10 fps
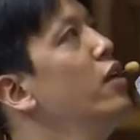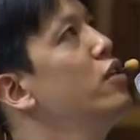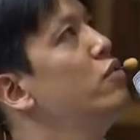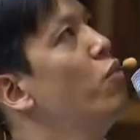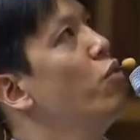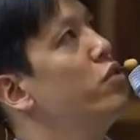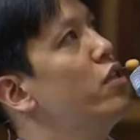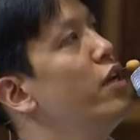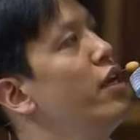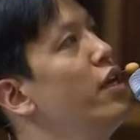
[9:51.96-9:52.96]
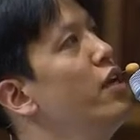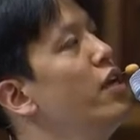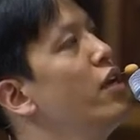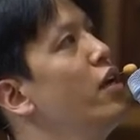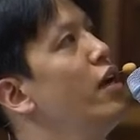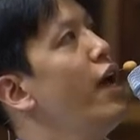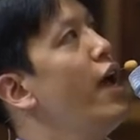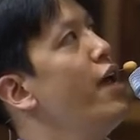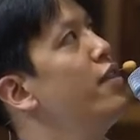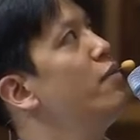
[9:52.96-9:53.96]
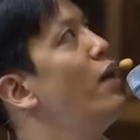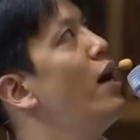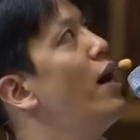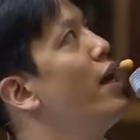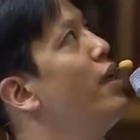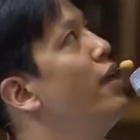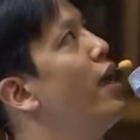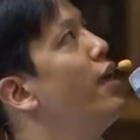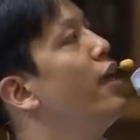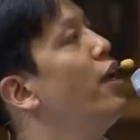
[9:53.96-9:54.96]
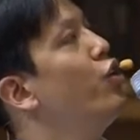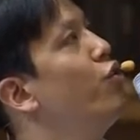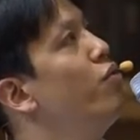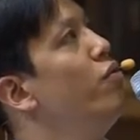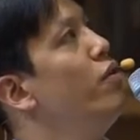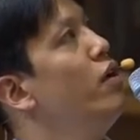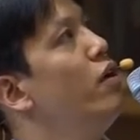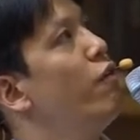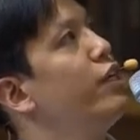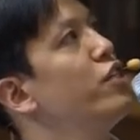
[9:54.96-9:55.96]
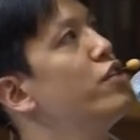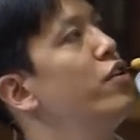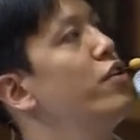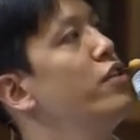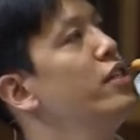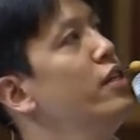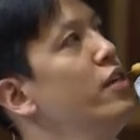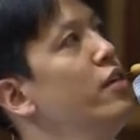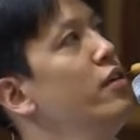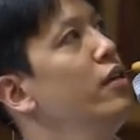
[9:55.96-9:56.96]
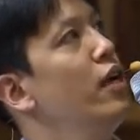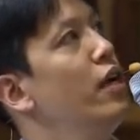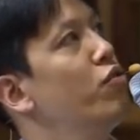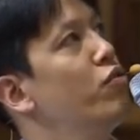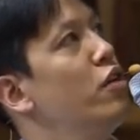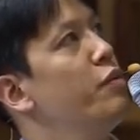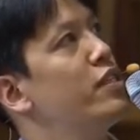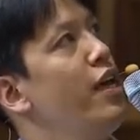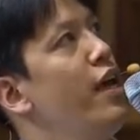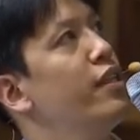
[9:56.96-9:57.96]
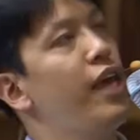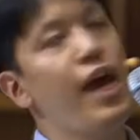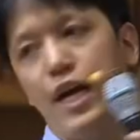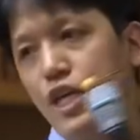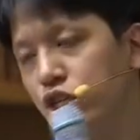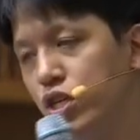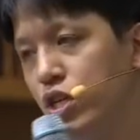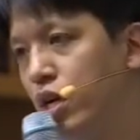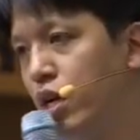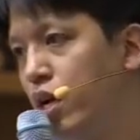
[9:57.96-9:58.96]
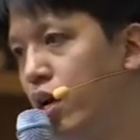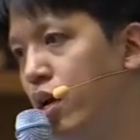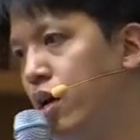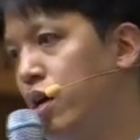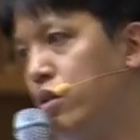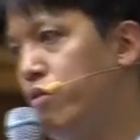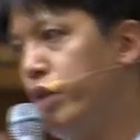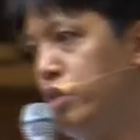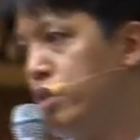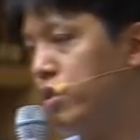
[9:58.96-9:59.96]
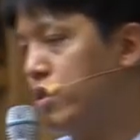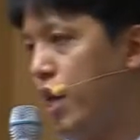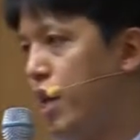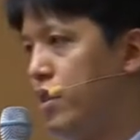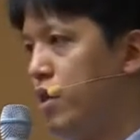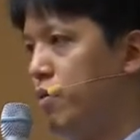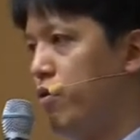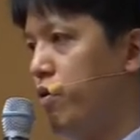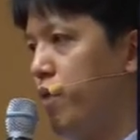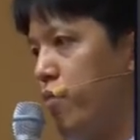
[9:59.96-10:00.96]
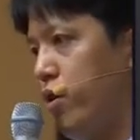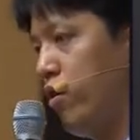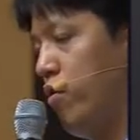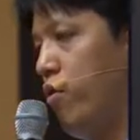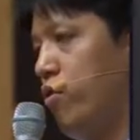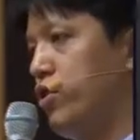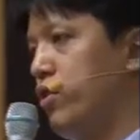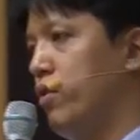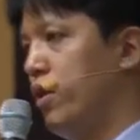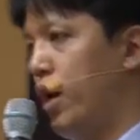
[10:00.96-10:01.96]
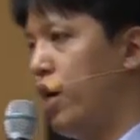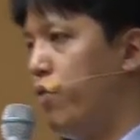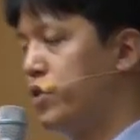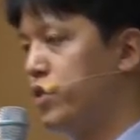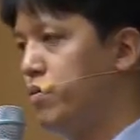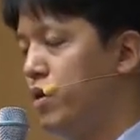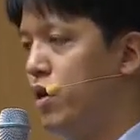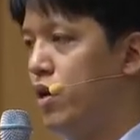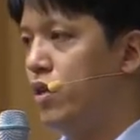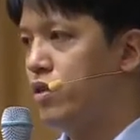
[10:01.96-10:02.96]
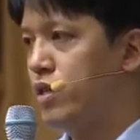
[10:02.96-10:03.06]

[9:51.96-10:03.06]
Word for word: is mostly handled by ALU, registers, and to some extent, cache. The reason is that, if you remember the convolution algorithm, the